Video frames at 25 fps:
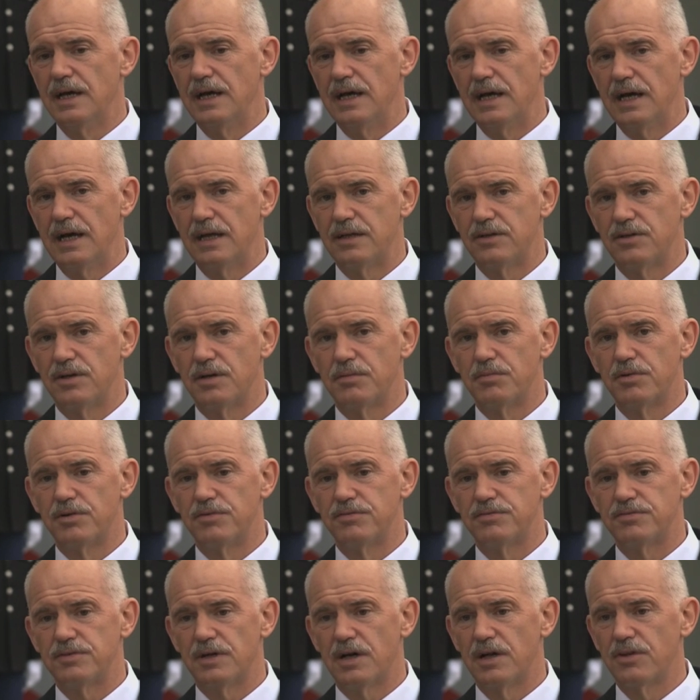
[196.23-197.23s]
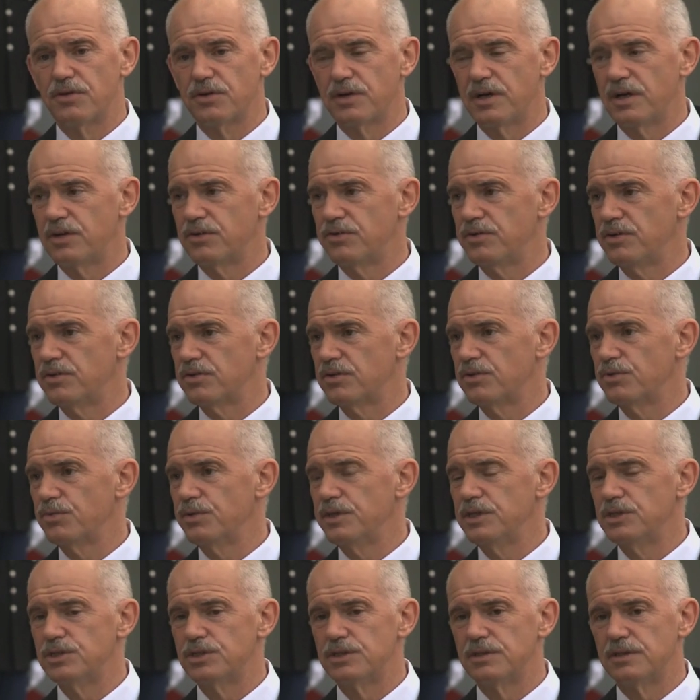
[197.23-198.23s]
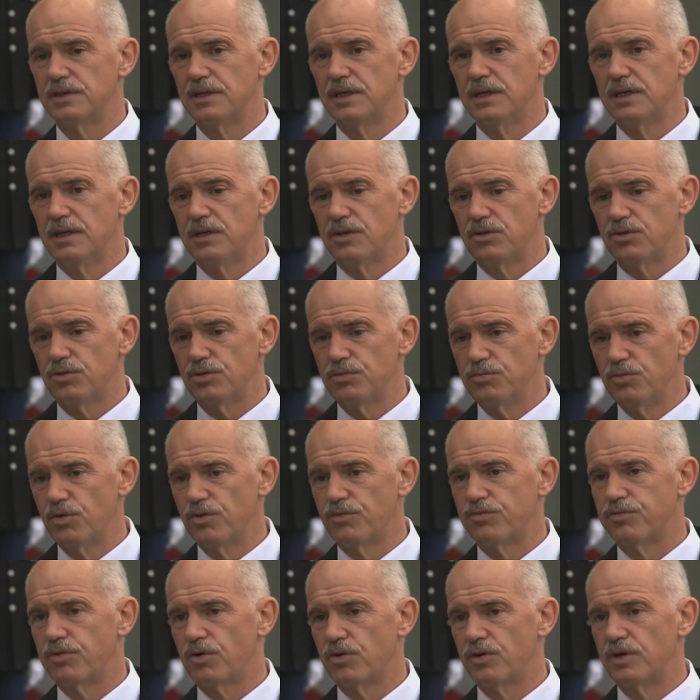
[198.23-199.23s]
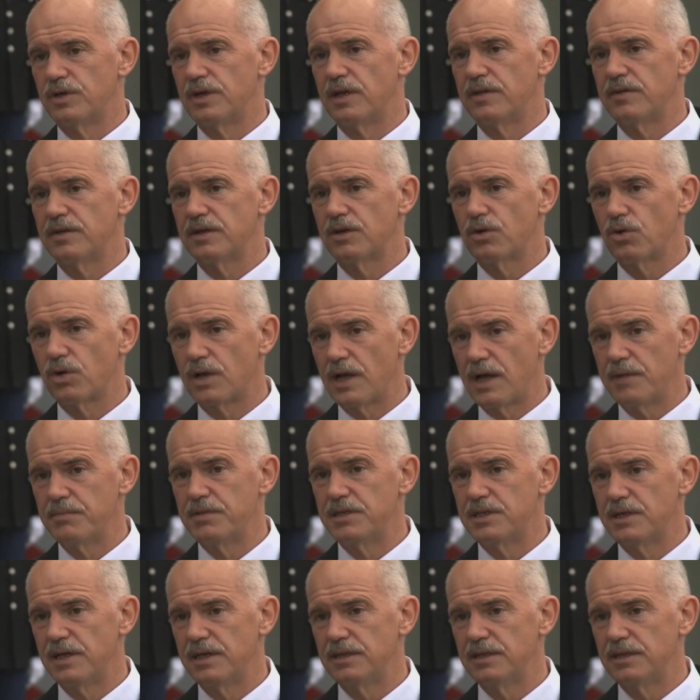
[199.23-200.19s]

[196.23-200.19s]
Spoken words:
and a number of other countries in the region to move forward on the climate